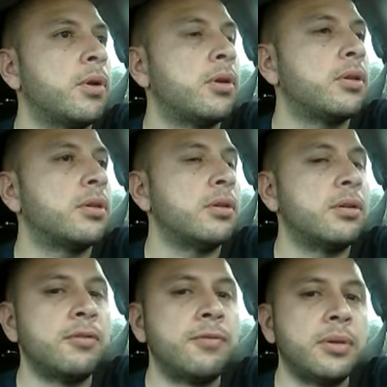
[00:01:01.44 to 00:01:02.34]
all these
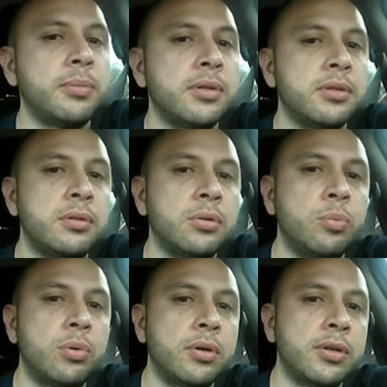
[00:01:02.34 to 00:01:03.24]
little feminist
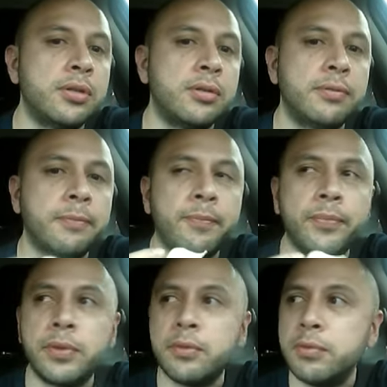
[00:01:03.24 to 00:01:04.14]
boys,
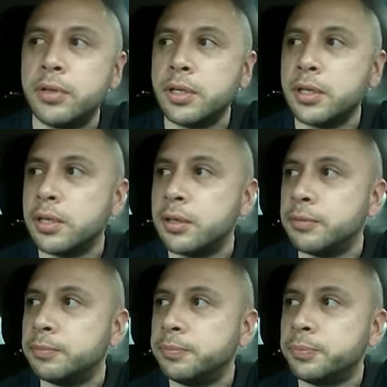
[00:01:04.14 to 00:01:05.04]

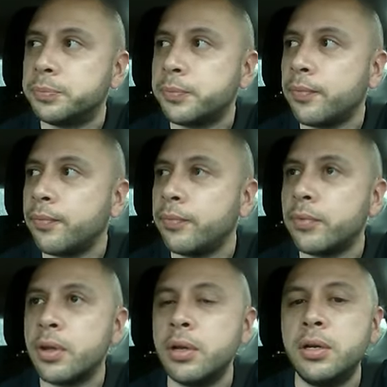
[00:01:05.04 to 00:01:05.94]

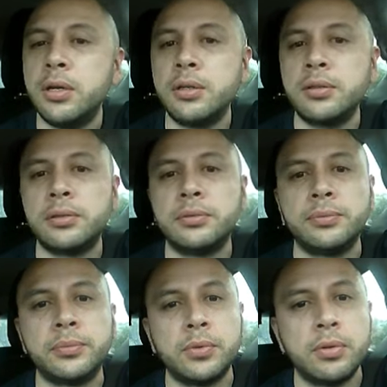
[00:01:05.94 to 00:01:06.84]
fucking cucks,
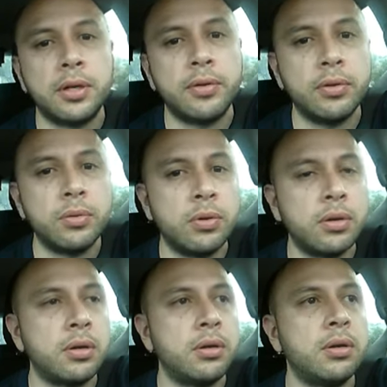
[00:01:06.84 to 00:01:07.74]
or whatever you
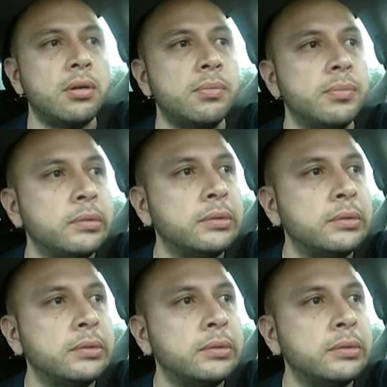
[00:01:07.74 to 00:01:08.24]
want to call them,